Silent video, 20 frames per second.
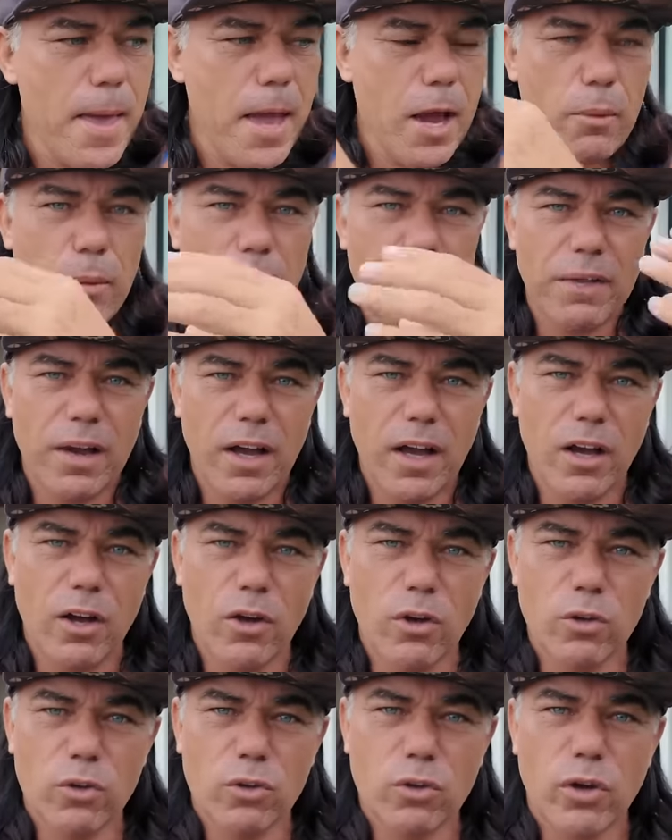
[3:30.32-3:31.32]
and when the
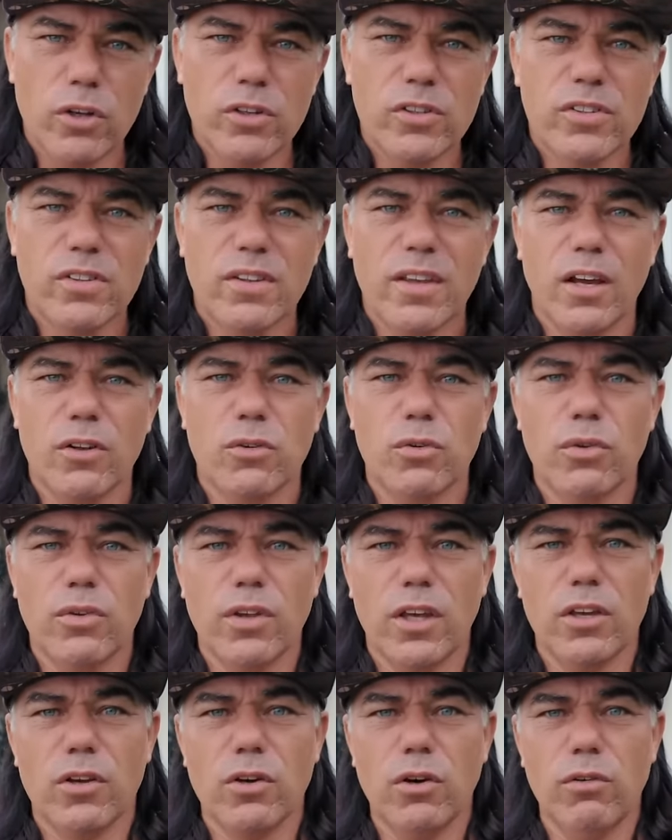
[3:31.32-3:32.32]
altcoins start to
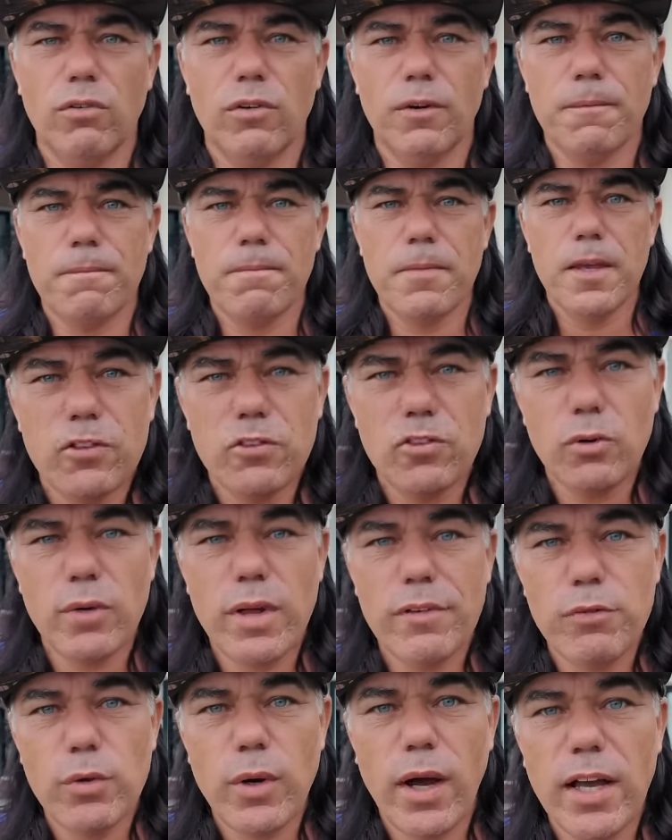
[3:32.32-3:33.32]
take over. So
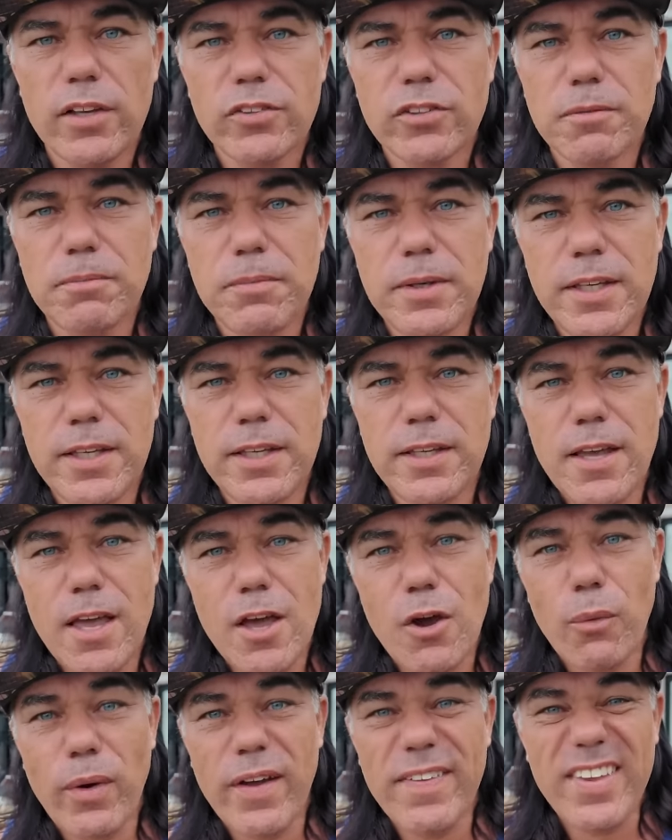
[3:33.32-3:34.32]
if you ask me
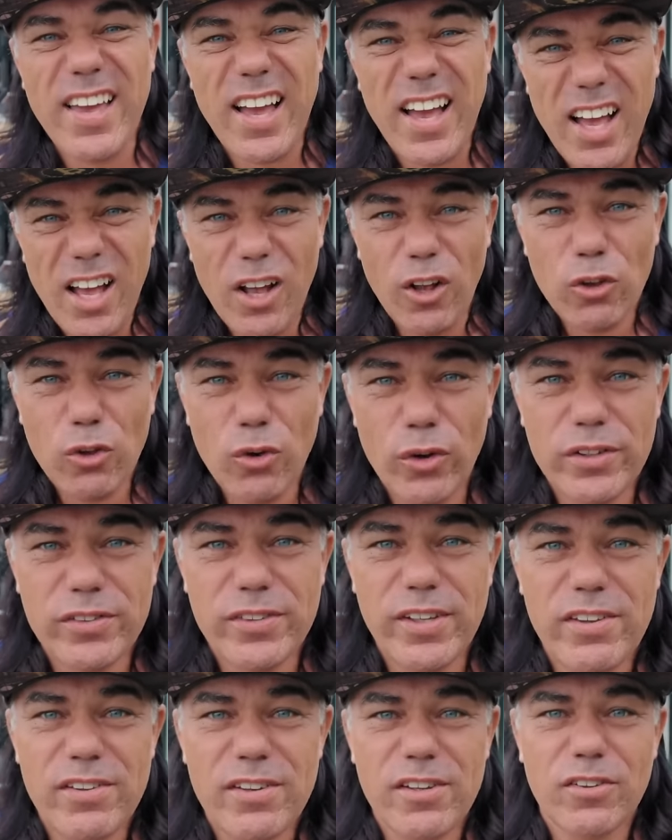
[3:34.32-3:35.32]
when the altcoin
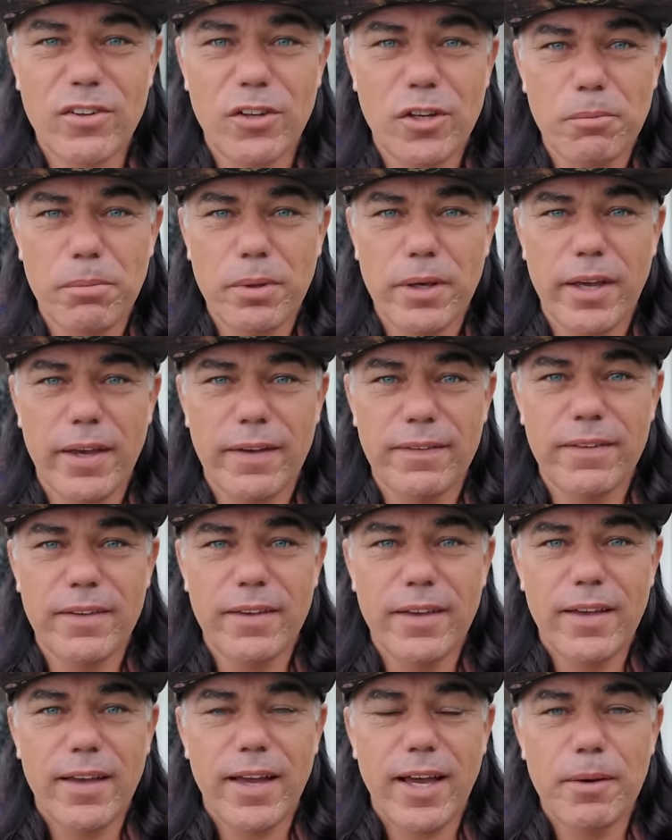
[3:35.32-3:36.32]
season is going to begin,
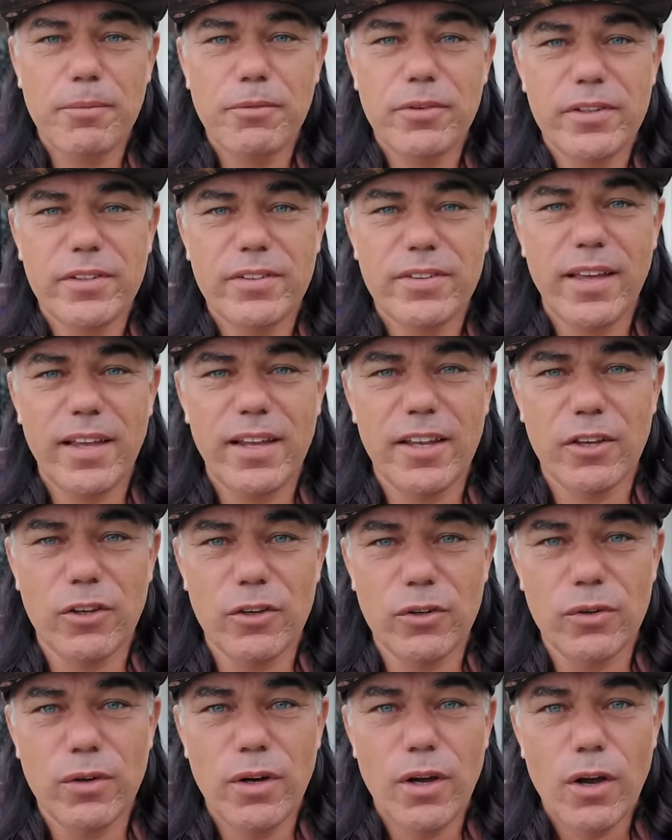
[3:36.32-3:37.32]
I'm just telling
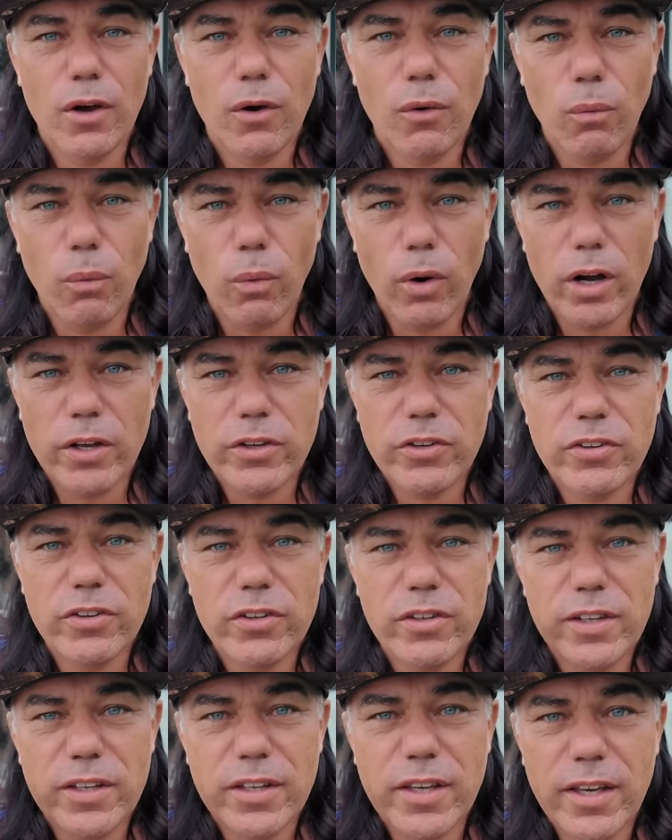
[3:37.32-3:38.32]
you watch
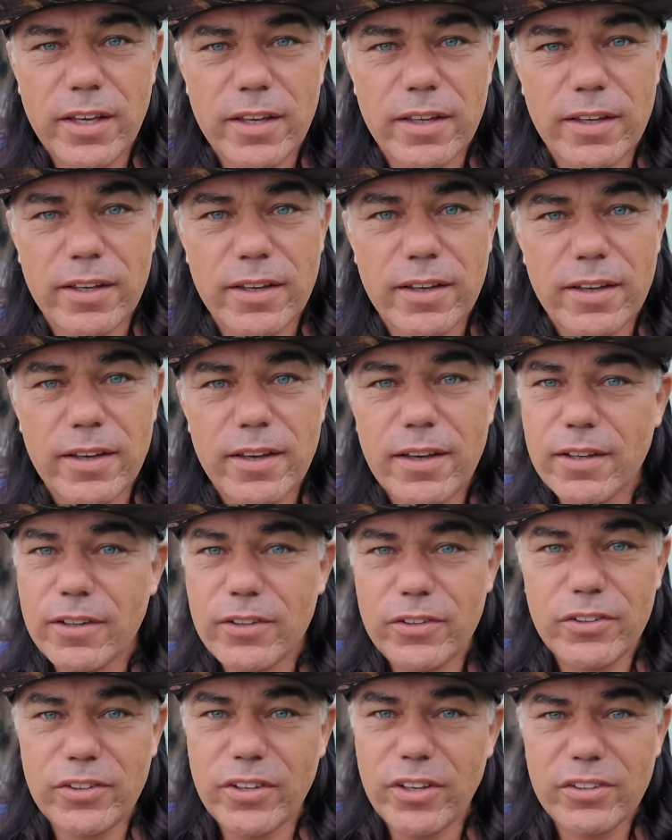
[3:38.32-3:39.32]
the king.
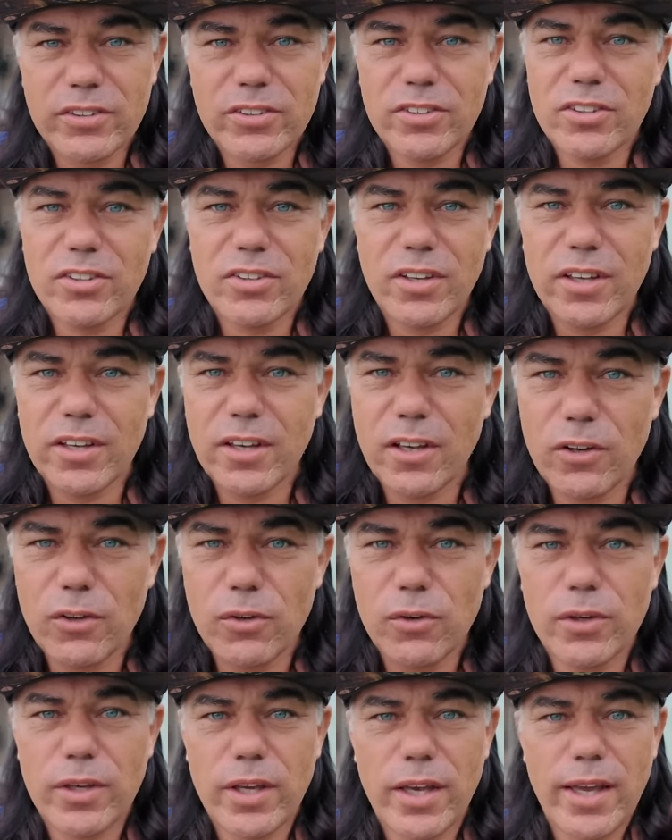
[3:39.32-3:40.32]
Just take a
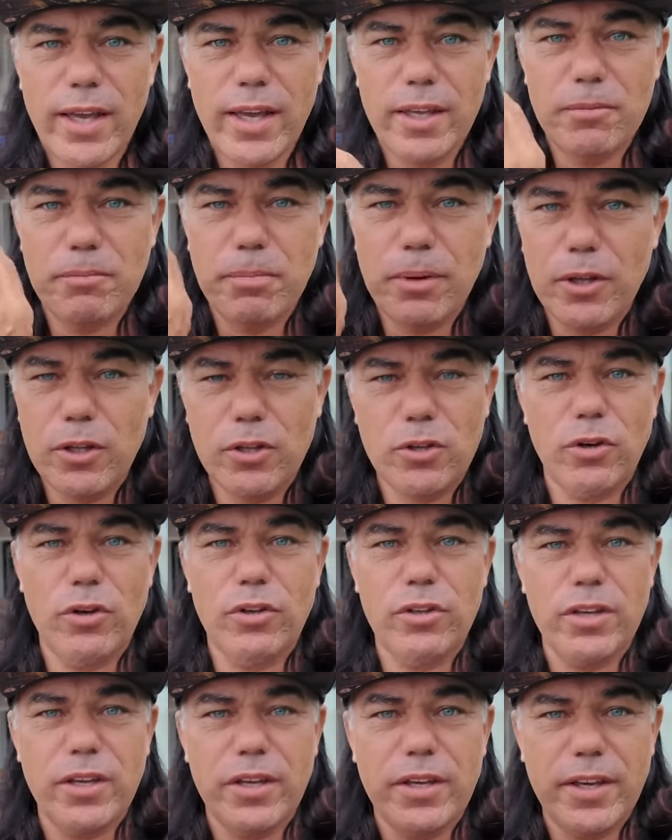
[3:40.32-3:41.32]
look at
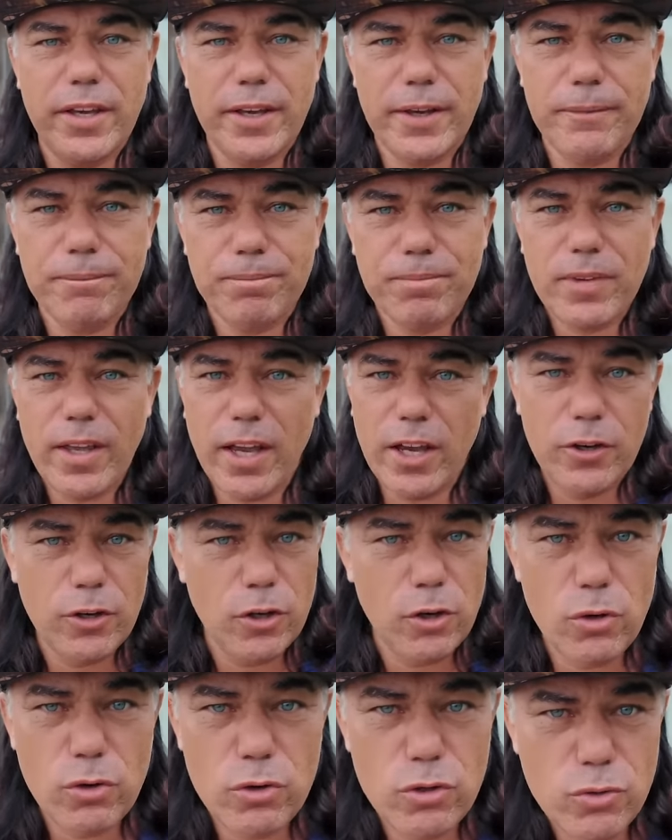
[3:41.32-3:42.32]
Bitcoin the king. I
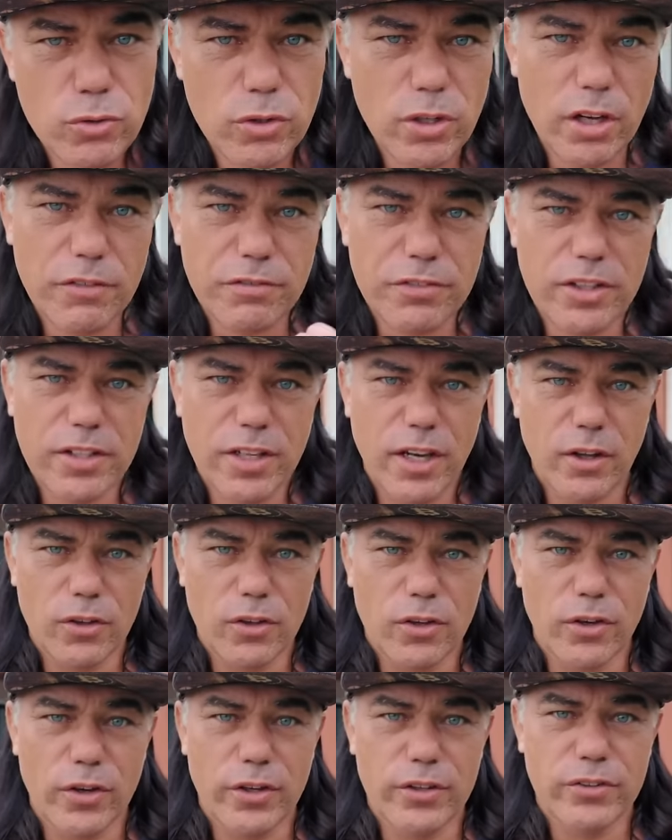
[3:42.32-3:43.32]
know you love the
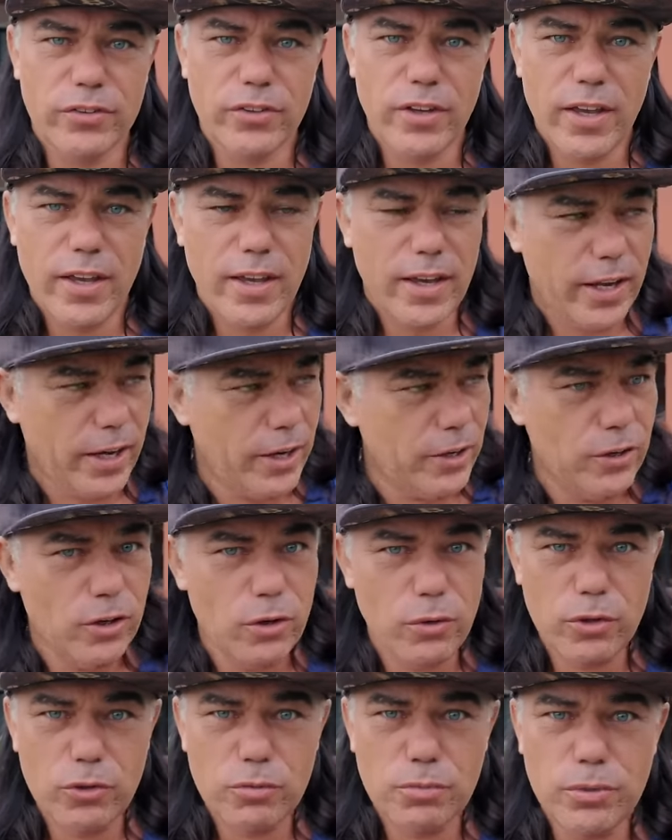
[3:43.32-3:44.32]
altcoins. I
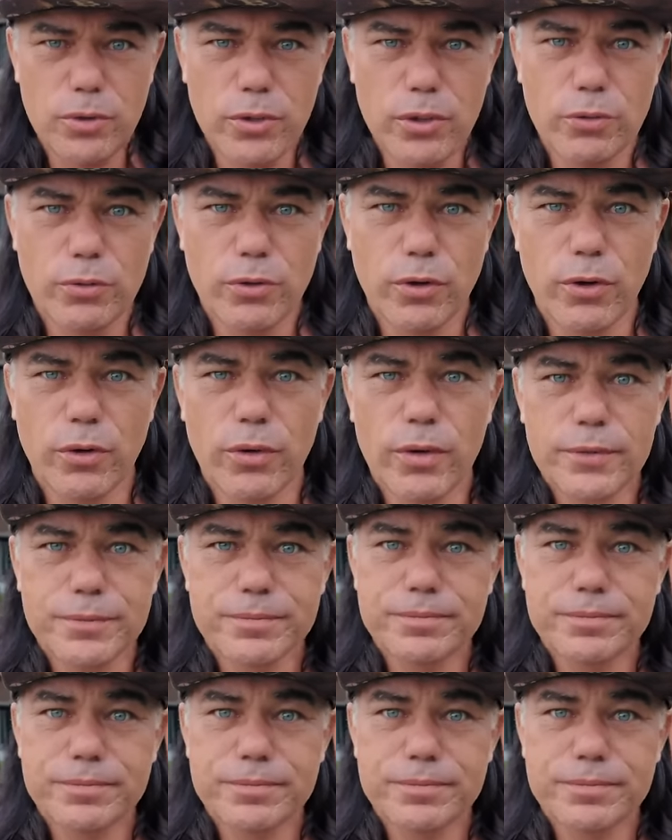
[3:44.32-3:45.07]
know it's beautiful,